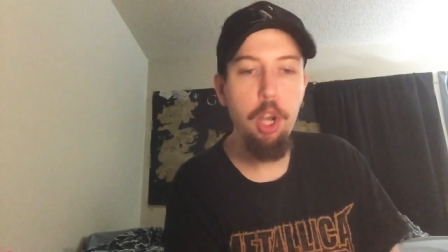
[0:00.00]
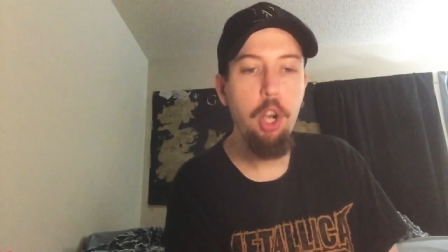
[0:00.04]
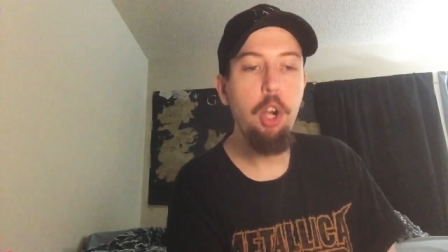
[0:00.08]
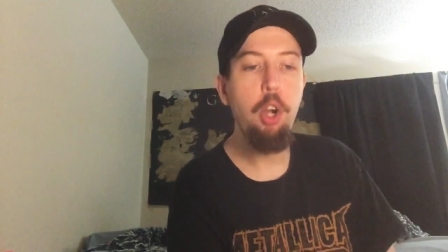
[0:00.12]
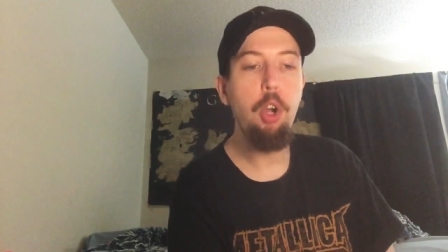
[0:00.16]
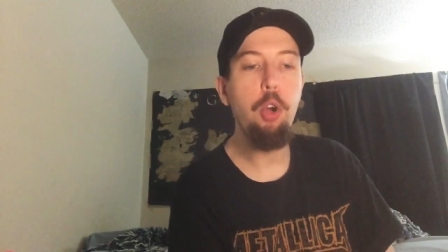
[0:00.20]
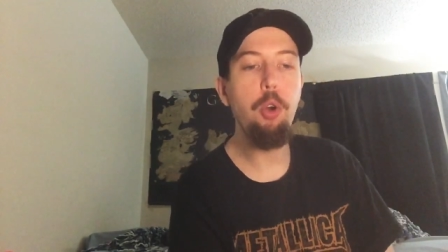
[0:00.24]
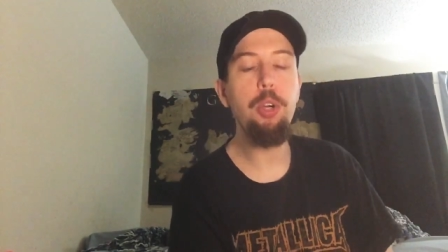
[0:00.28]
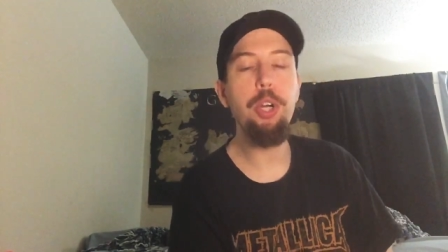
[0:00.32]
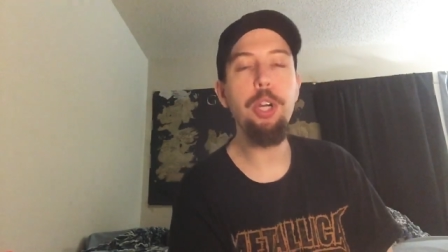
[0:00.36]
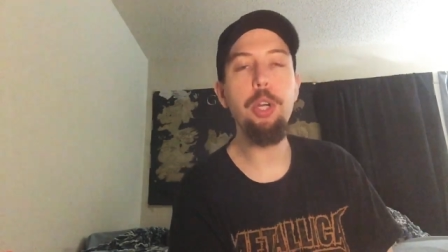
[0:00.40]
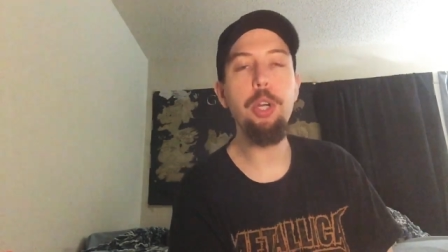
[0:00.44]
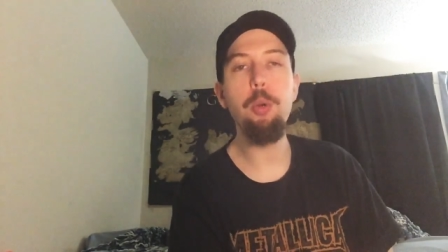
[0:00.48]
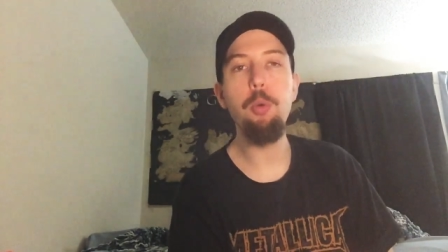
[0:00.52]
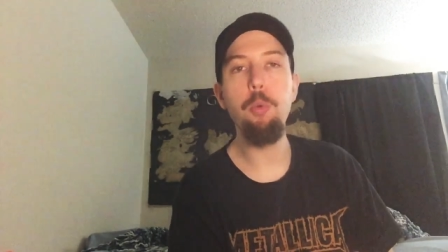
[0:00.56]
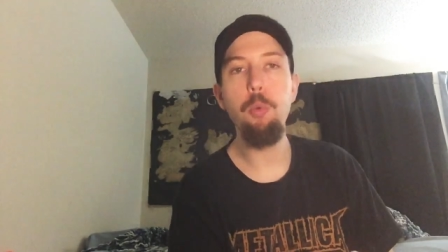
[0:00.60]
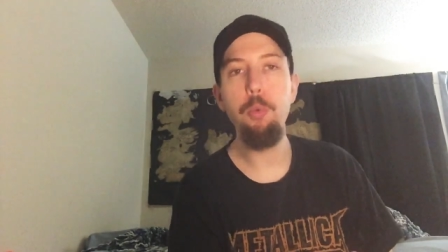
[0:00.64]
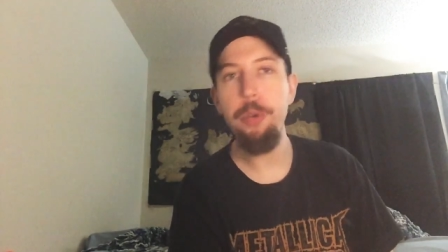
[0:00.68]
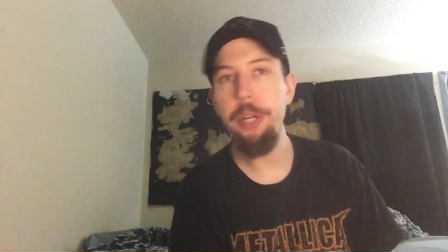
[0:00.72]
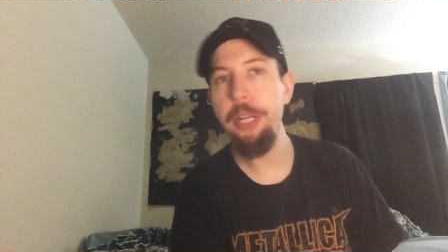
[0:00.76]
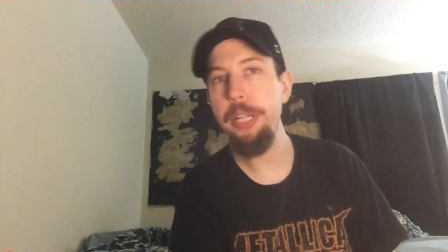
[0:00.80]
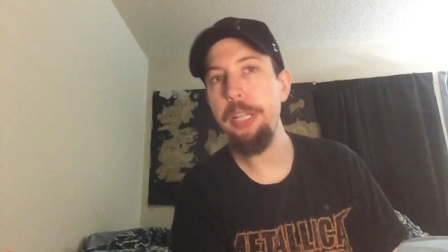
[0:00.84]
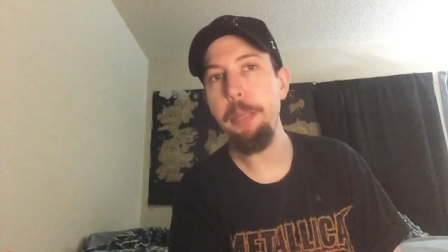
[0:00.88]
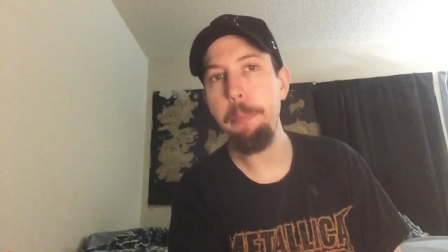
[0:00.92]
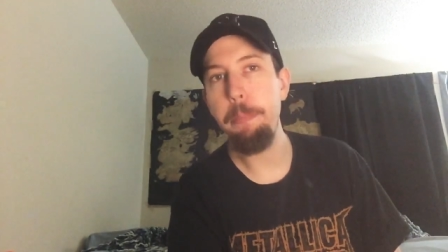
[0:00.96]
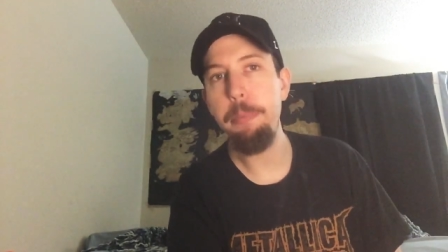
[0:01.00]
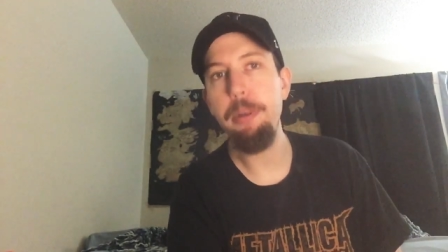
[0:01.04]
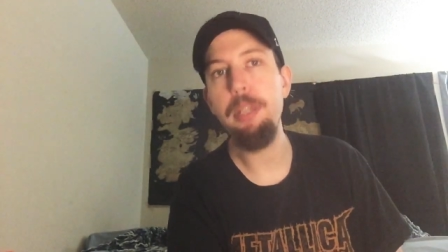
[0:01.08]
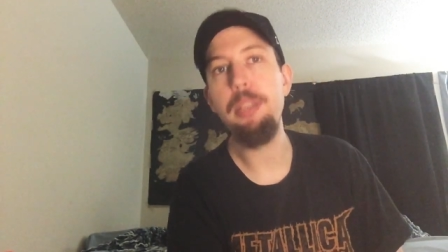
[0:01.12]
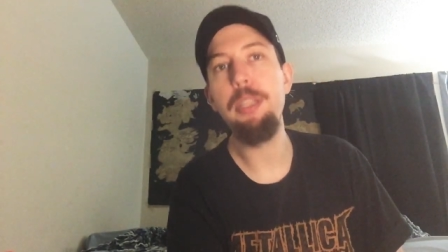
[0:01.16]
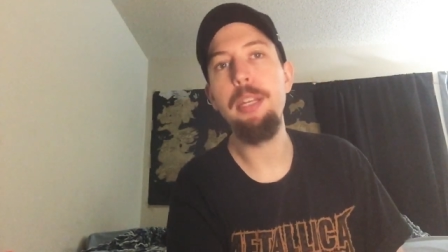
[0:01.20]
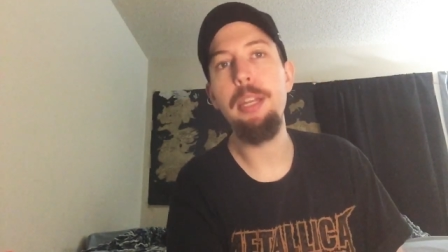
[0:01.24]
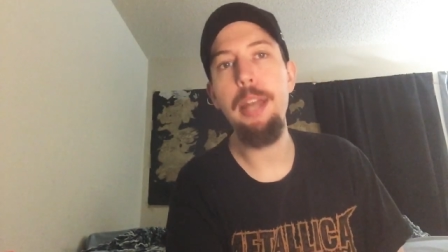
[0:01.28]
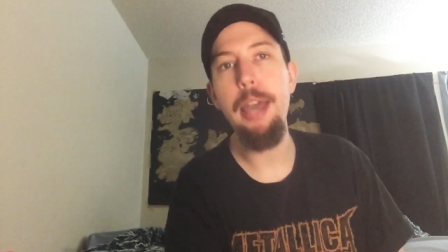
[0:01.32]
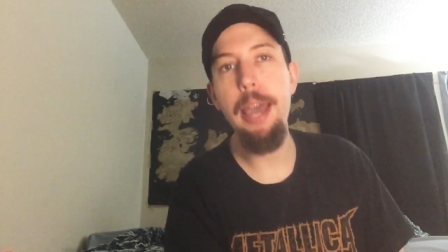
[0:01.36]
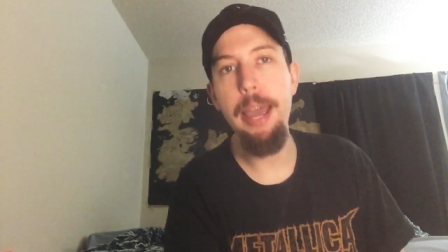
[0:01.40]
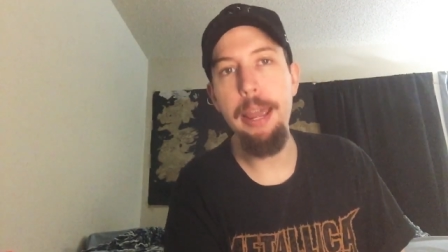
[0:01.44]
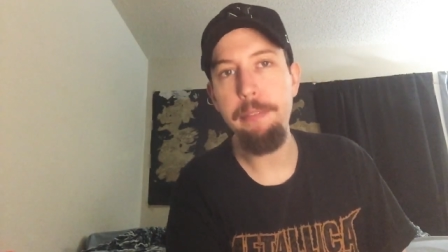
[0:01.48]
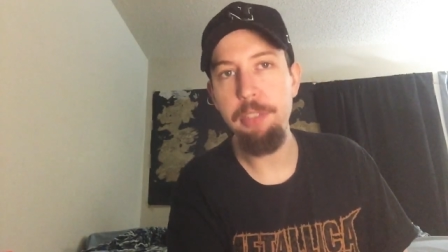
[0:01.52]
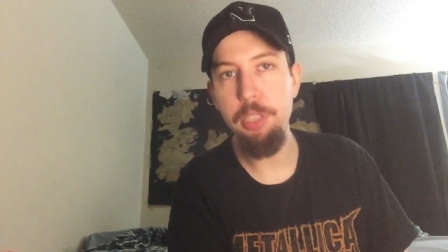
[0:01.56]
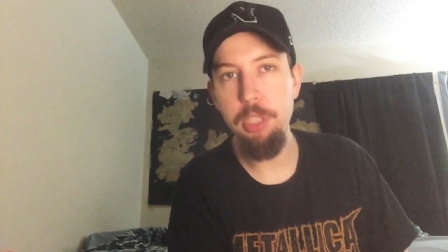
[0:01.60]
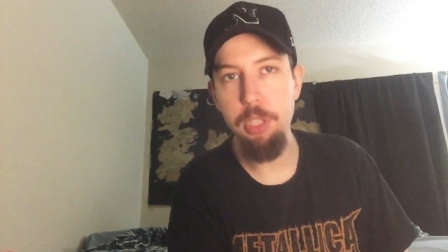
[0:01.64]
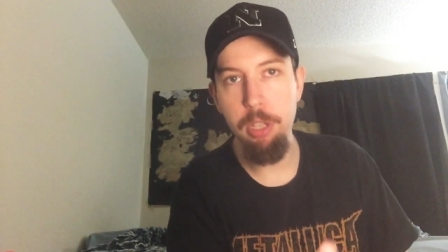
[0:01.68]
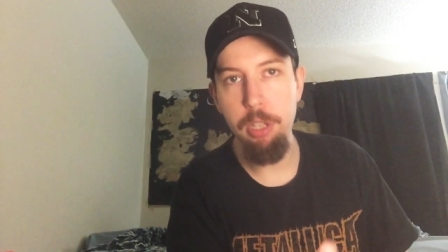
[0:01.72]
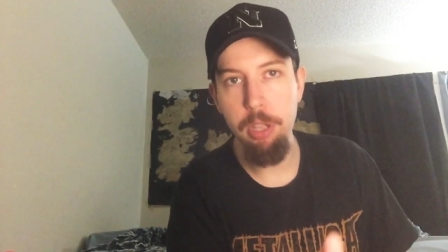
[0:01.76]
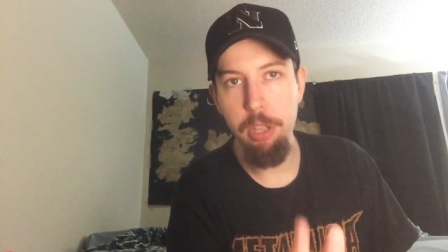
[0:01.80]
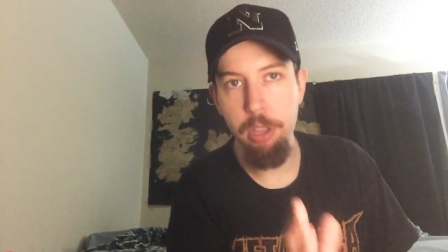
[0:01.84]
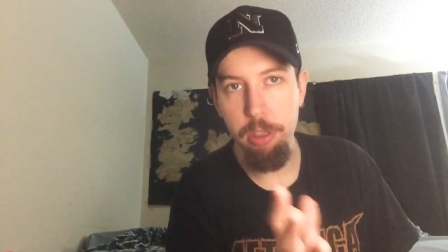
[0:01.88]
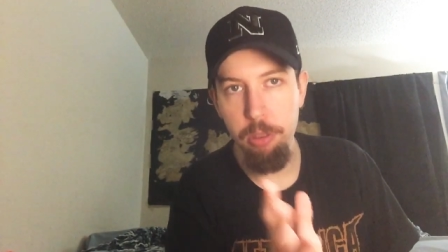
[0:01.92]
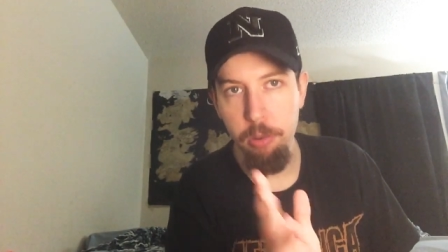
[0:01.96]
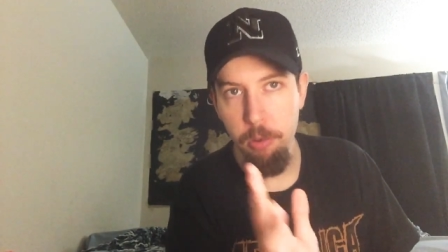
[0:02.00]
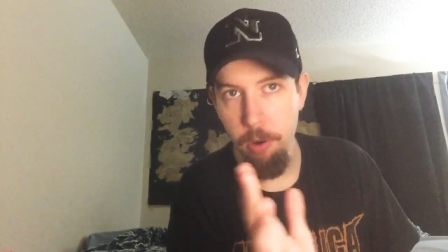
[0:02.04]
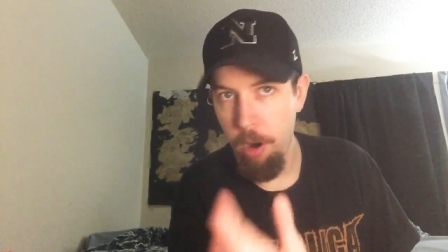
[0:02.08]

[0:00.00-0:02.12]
who can really put the knives to